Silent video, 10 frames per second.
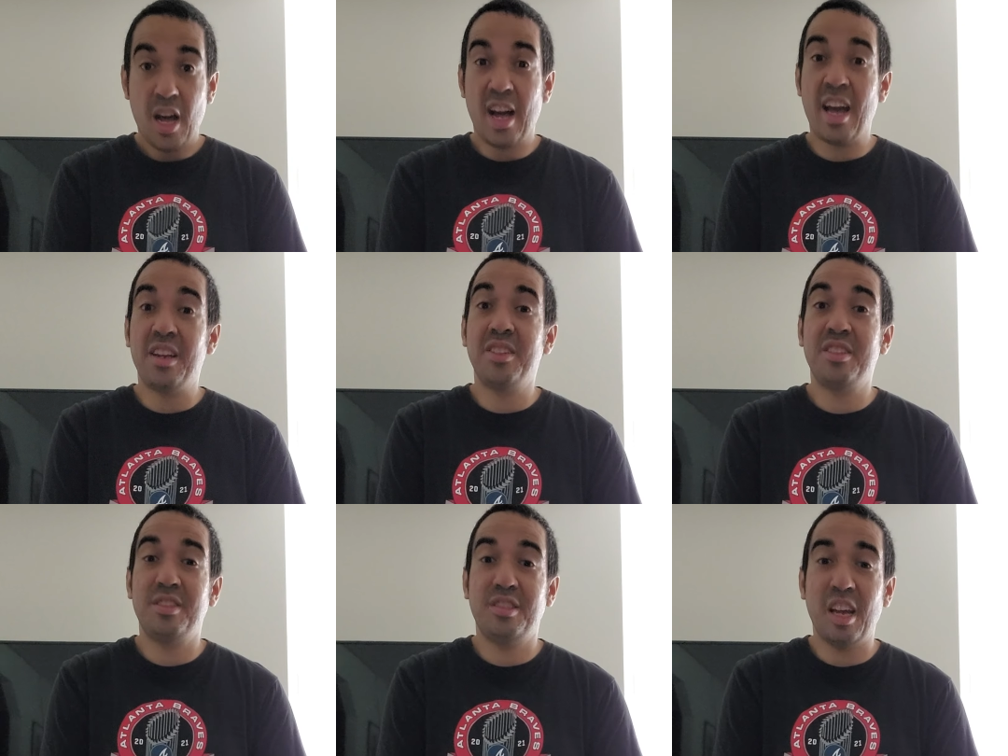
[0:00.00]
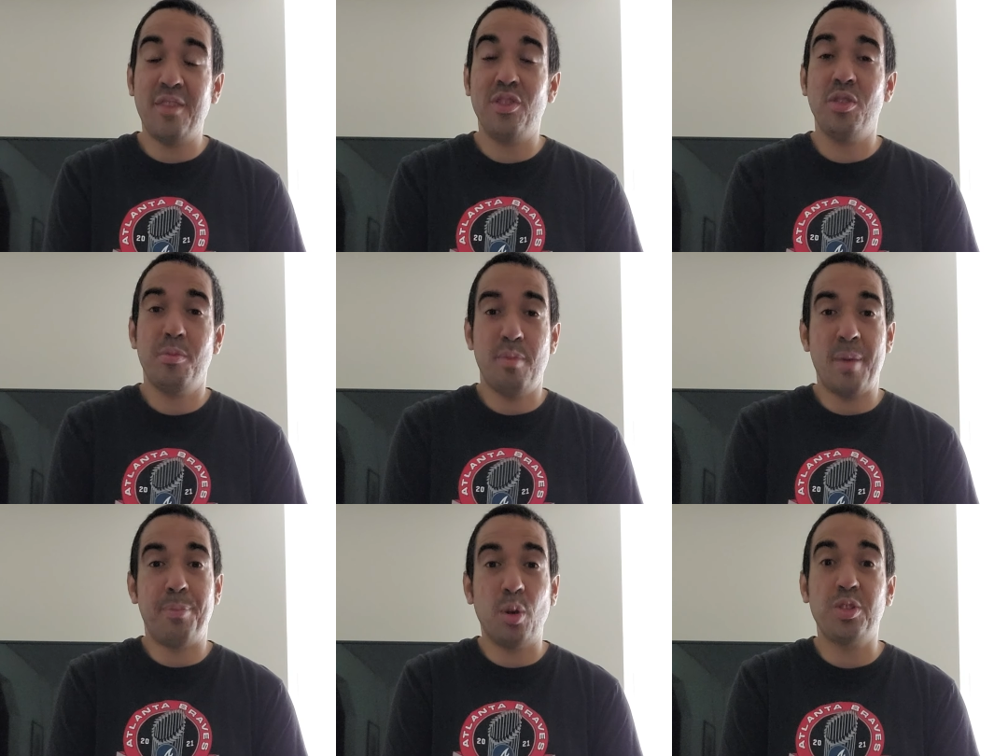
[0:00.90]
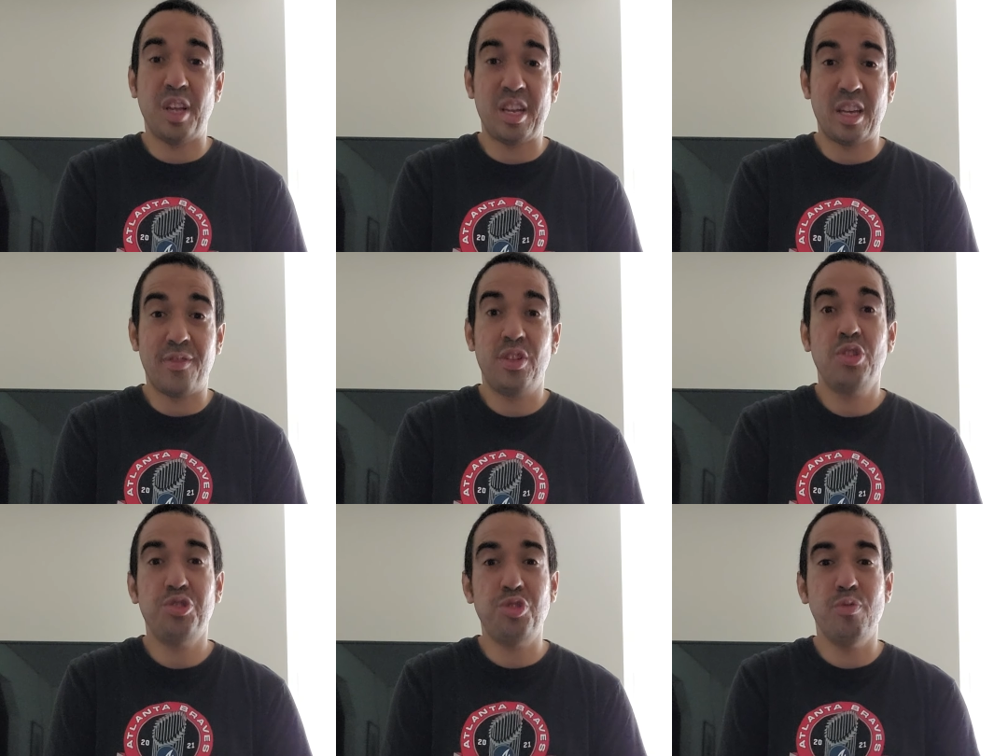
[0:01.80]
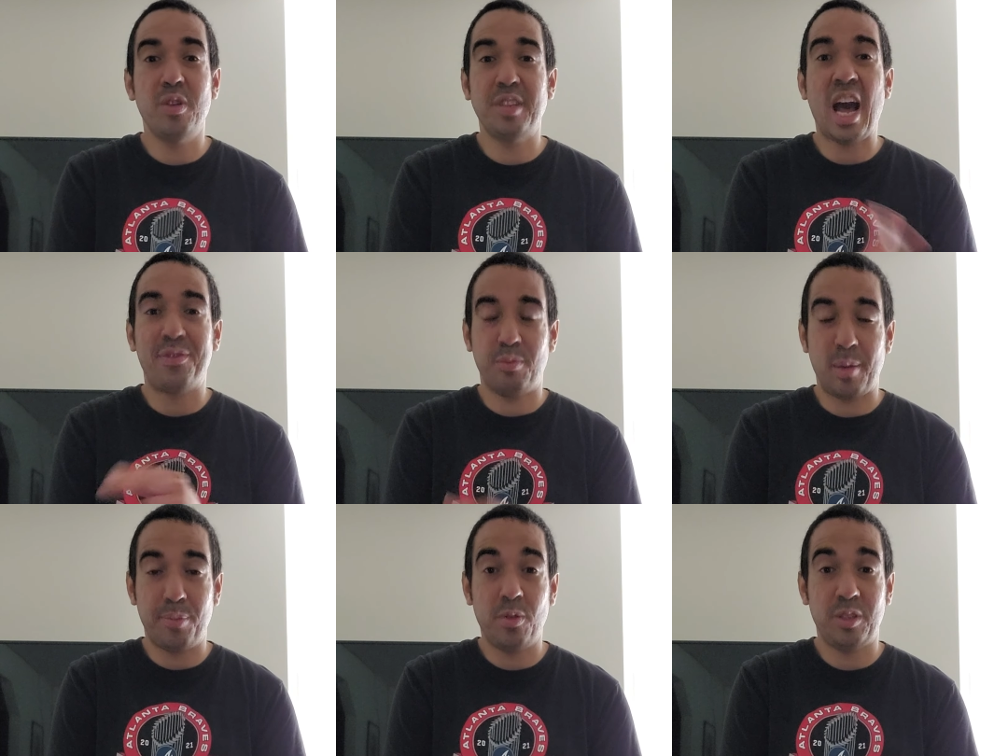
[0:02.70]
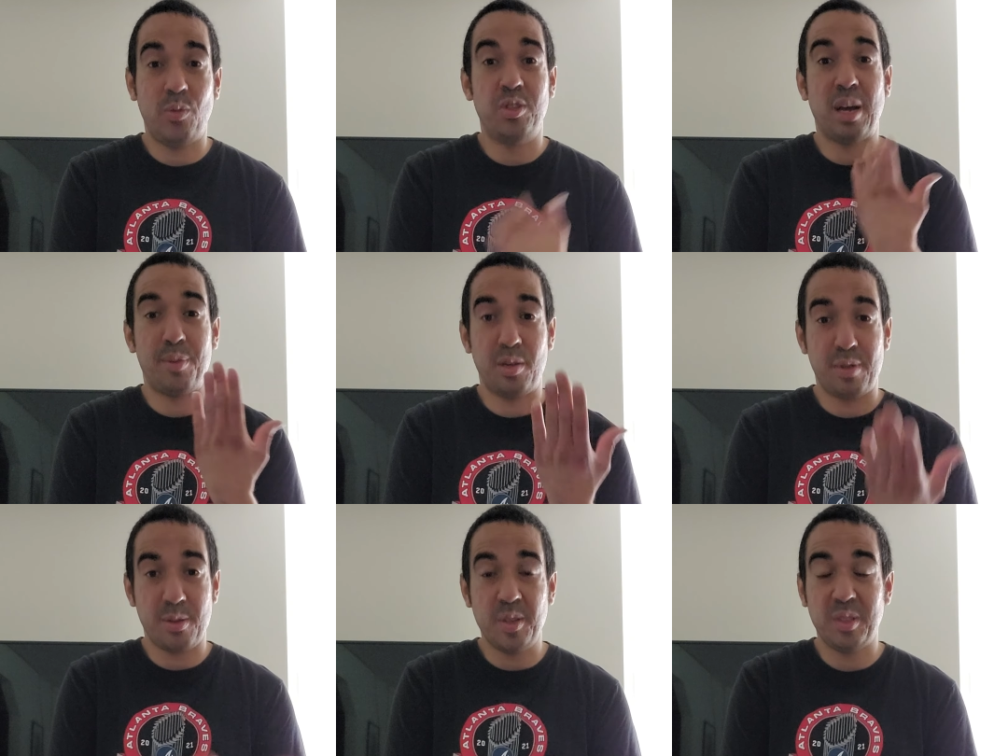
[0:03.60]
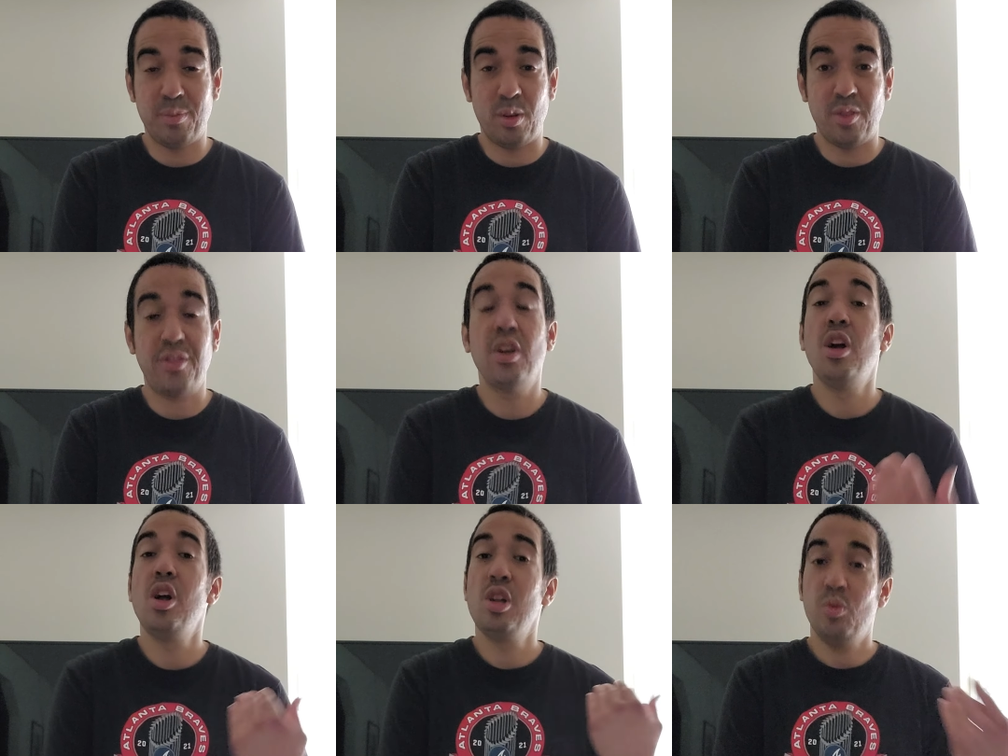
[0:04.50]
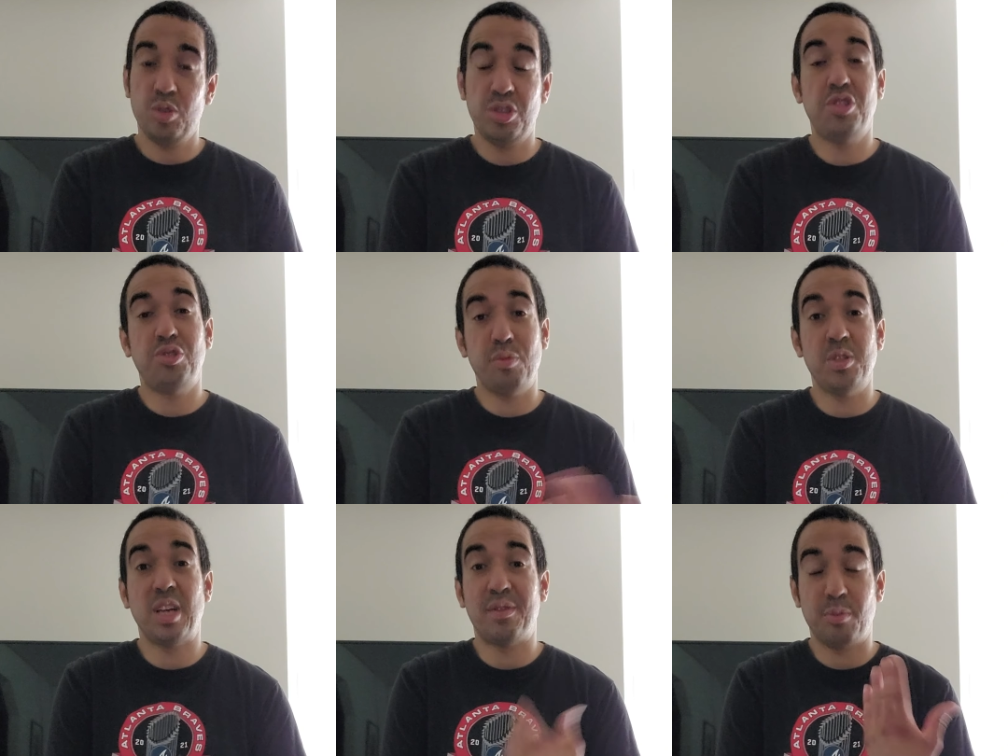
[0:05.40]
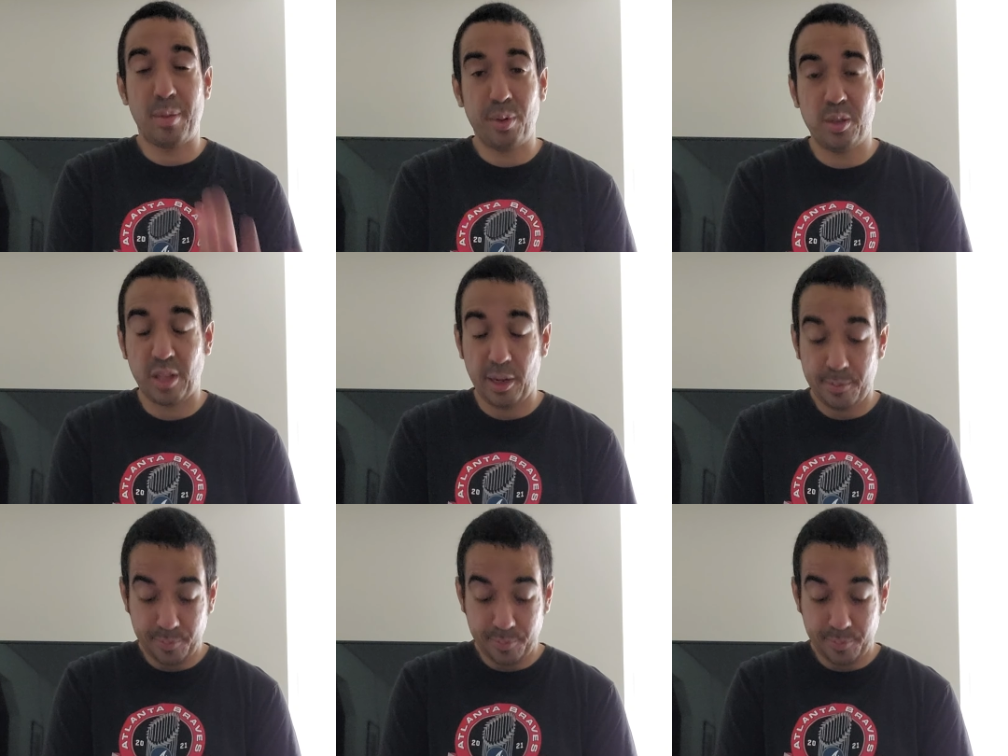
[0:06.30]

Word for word: I had to savor my birthday gift two months after my birthday, which happened to be this month, which is two months after my birthday.